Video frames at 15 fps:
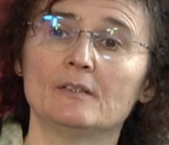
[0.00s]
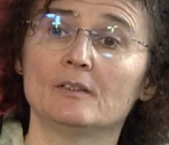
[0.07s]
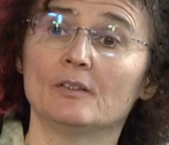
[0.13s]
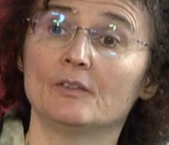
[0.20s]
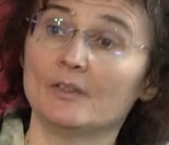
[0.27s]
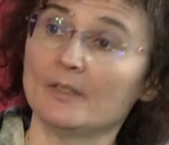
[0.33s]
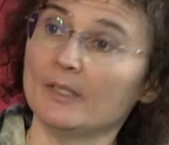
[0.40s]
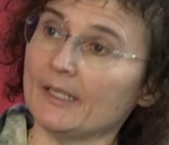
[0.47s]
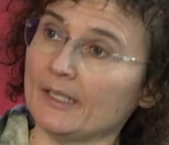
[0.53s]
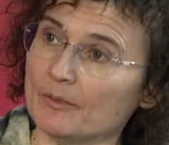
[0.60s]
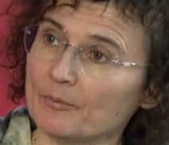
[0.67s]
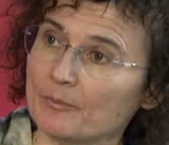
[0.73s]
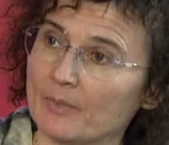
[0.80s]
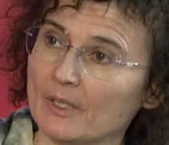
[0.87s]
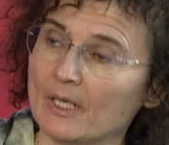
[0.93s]
molecular
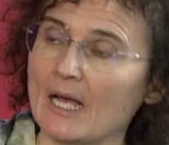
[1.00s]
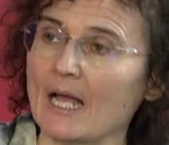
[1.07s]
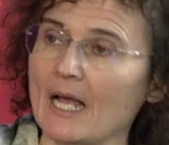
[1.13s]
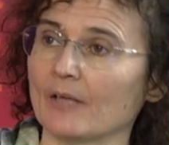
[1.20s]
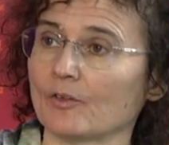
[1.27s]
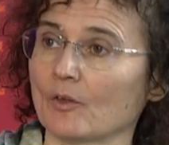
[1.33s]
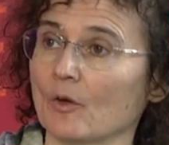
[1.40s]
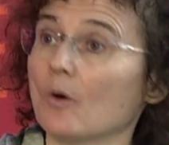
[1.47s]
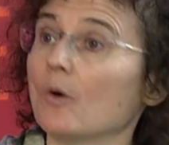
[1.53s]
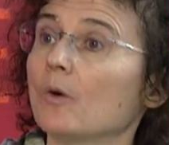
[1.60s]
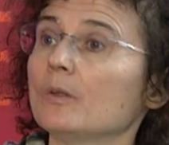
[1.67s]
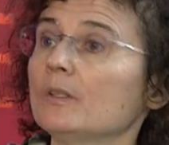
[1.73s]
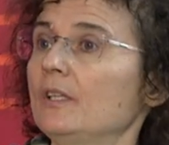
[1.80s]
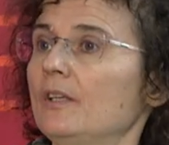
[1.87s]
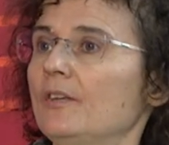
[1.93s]
level how could it
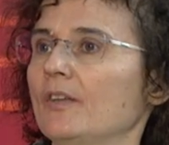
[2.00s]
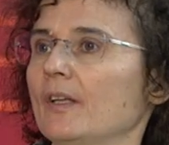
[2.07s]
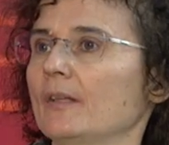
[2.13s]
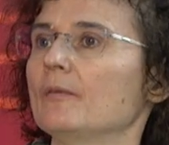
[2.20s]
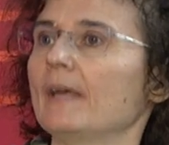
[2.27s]
happen